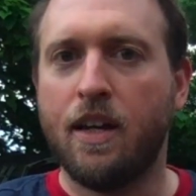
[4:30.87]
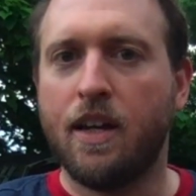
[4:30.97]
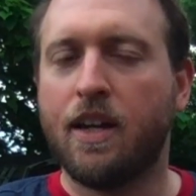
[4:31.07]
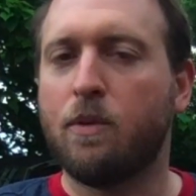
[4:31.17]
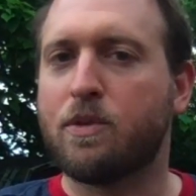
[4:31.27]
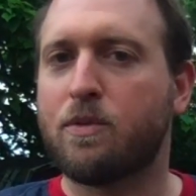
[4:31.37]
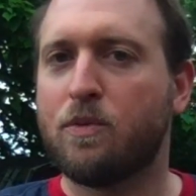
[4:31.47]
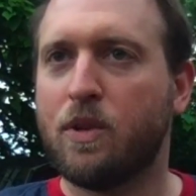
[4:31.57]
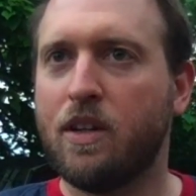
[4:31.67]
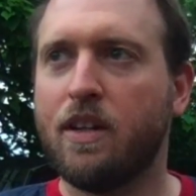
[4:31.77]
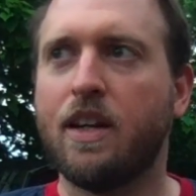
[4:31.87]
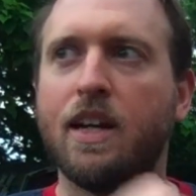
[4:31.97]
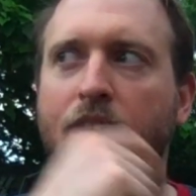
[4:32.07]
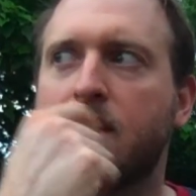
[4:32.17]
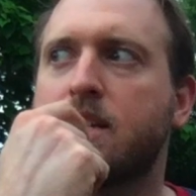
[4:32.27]
And it was really
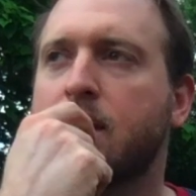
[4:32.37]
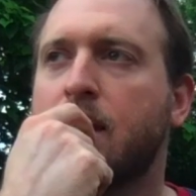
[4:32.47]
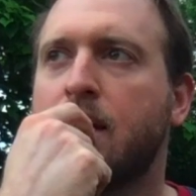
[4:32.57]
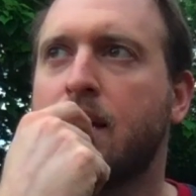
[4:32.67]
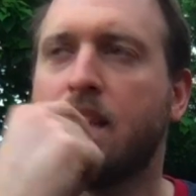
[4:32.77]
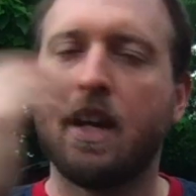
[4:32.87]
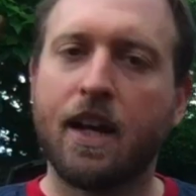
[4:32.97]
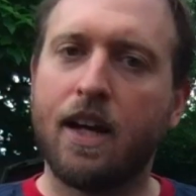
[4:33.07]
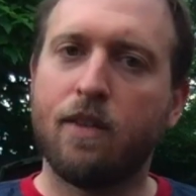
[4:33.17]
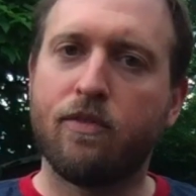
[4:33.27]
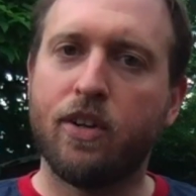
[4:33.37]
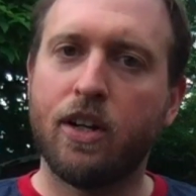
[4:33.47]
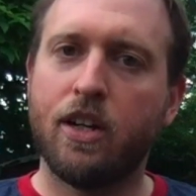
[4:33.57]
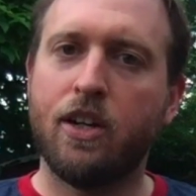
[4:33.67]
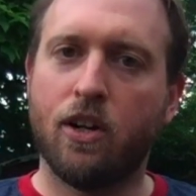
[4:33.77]
nice. And then I got very
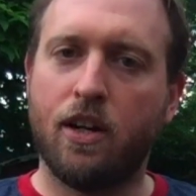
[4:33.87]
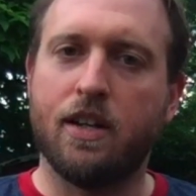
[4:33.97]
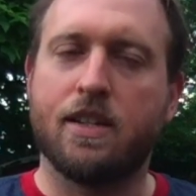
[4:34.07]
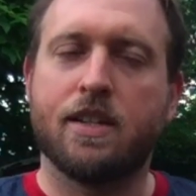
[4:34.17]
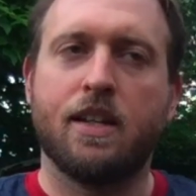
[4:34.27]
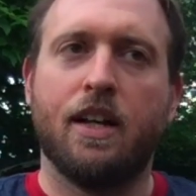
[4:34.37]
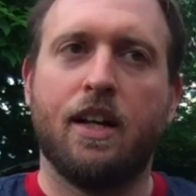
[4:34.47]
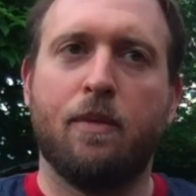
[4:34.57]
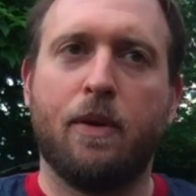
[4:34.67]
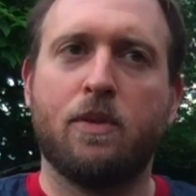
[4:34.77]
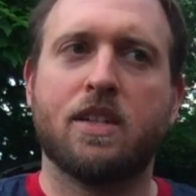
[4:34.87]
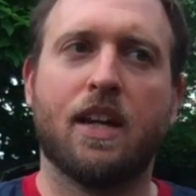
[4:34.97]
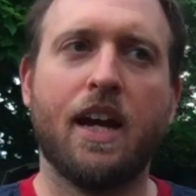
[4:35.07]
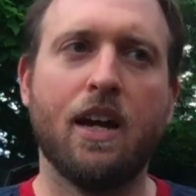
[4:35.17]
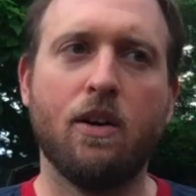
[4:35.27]
curious. I was like,
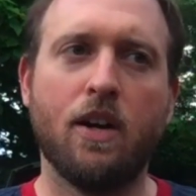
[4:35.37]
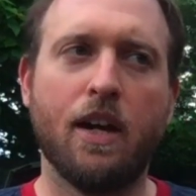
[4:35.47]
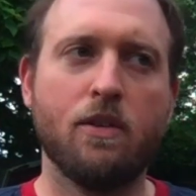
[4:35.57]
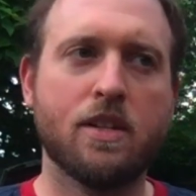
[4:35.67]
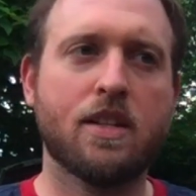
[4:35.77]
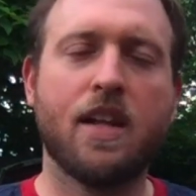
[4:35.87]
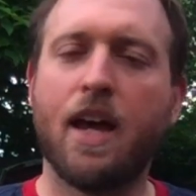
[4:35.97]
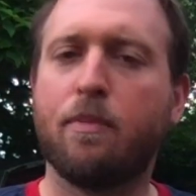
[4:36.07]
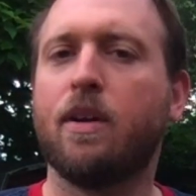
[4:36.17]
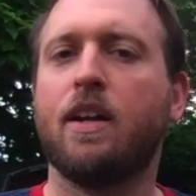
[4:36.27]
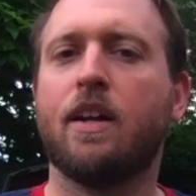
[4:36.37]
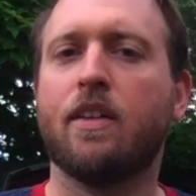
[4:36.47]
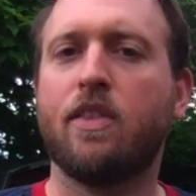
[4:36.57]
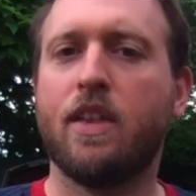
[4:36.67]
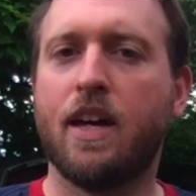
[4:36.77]
how is this happening
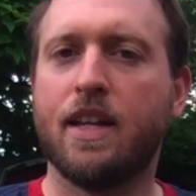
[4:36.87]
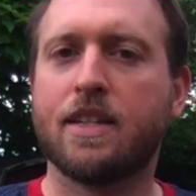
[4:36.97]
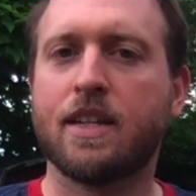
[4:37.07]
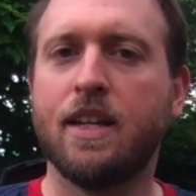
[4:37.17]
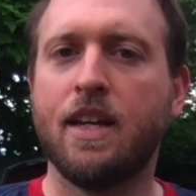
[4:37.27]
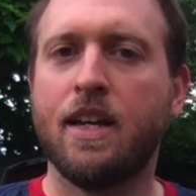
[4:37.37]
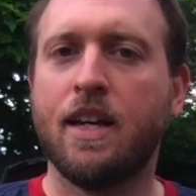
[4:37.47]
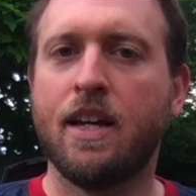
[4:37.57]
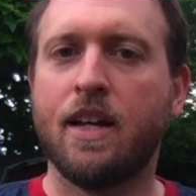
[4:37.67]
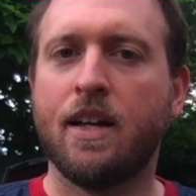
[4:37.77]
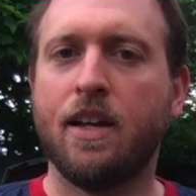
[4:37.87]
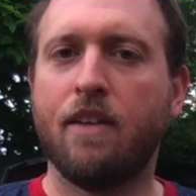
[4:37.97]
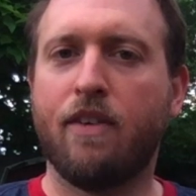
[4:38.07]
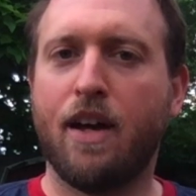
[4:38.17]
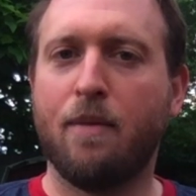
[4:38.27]
that
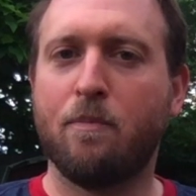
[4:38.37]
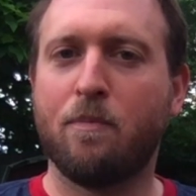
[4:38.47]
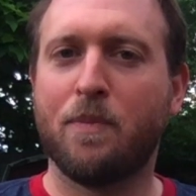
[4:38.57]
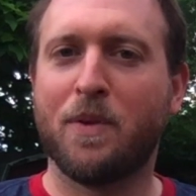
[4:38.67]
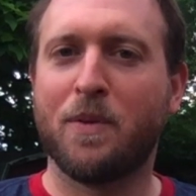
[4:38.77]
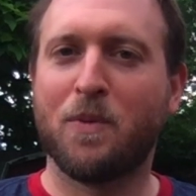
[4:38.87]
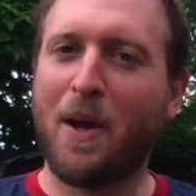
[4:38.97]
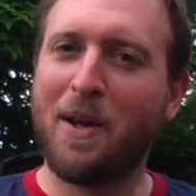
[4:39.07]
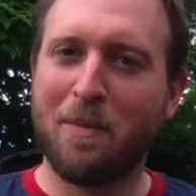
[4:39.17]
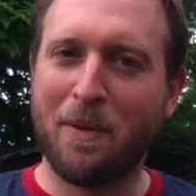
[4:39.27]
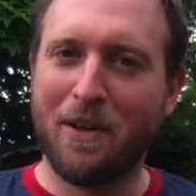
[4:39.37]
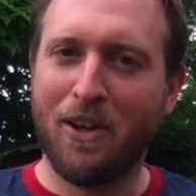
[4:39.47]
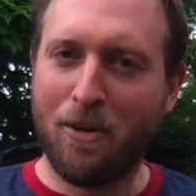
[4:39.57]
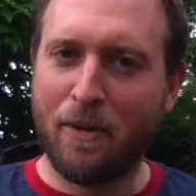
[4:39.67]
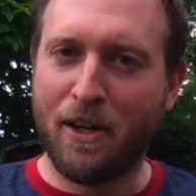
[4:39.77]
if I'm right up
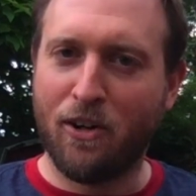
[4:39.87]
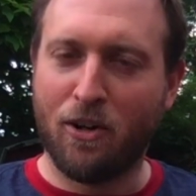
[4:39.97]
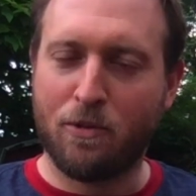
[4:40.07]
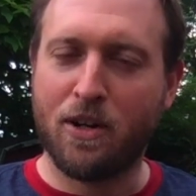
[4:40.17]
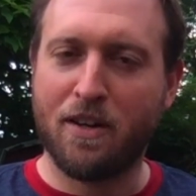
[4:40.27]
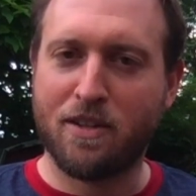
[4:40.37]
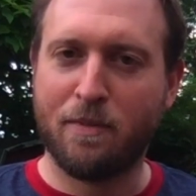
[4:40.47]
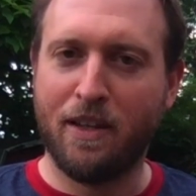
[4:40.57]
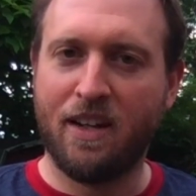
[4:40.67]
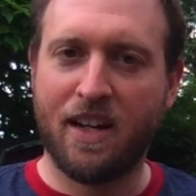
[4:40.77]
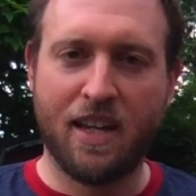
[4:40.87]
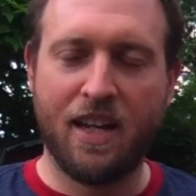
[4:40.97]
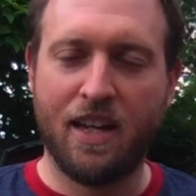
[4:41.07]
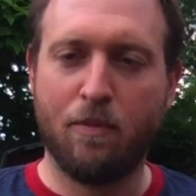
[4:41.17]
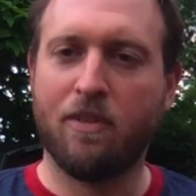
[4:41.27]
on my arm trying to smell it, I
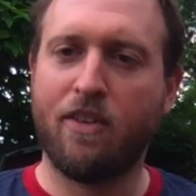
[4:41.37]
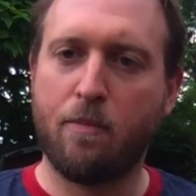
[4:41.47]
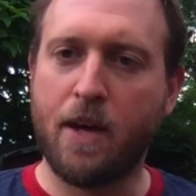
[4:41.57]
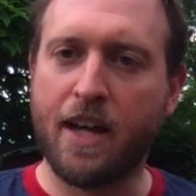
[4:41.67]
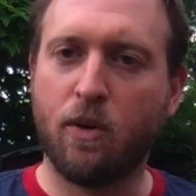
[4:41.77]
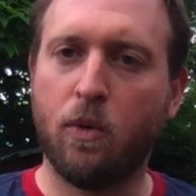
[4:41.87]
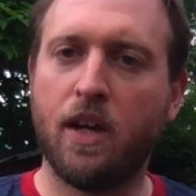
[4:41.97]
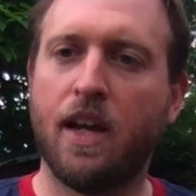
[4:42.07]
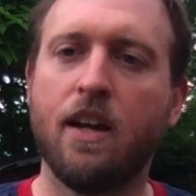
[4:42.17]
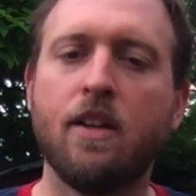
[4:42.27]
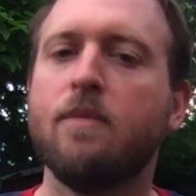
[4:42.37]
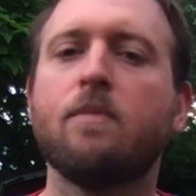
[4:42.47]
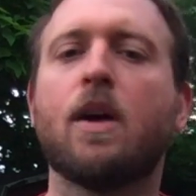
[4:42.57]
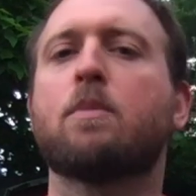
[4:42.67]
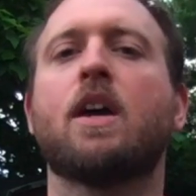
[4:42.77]
can't. But if I back away,
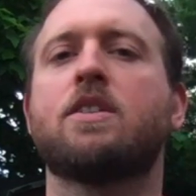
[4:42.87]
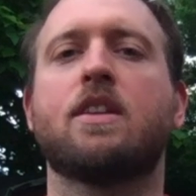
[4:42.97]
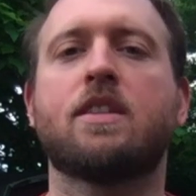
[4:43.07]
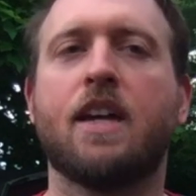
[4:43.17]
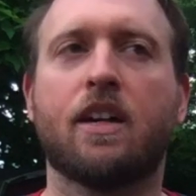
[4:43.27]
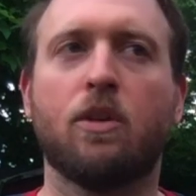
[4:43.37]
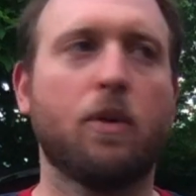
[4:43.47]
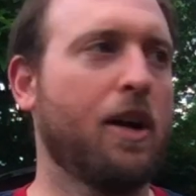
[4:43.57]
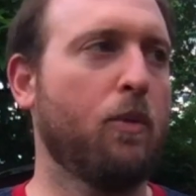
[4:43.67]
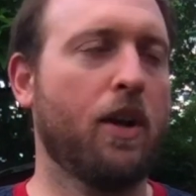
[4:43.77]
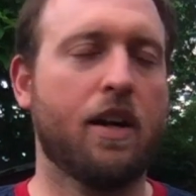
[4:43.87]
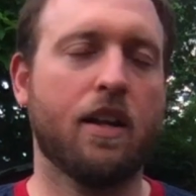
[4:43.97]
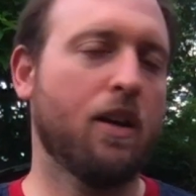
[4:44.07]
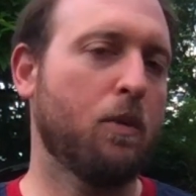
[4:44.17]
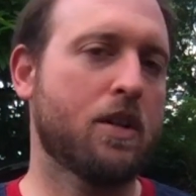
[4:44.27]
I'm catching exactly what I wanted to
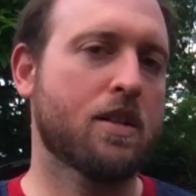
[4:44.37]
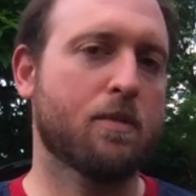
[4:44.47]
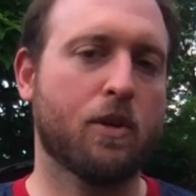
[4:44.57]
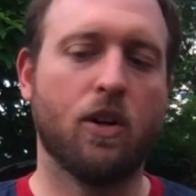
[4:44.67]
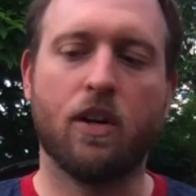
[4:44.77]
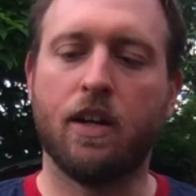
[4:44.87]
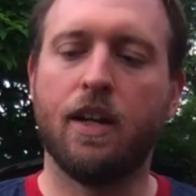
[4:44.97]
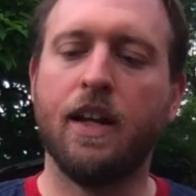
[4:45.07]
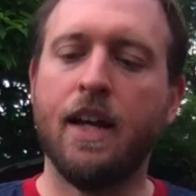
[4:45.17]
get, which is some coconut.